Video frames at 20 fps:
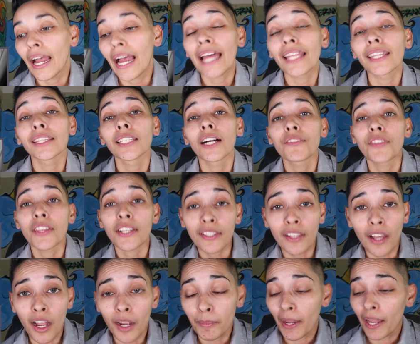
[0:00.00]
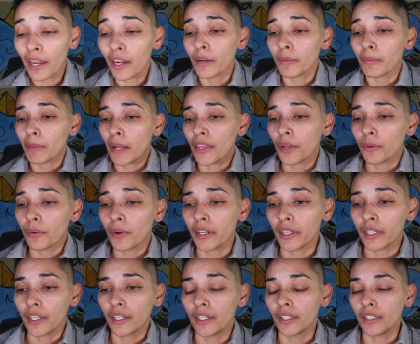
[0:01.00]
I love this song by her, by the
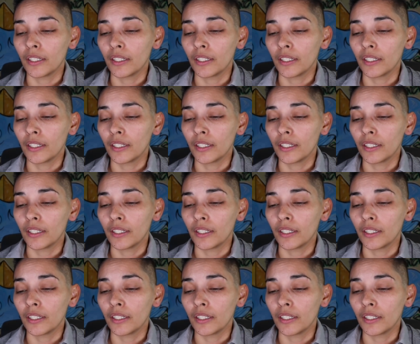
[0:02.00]
way.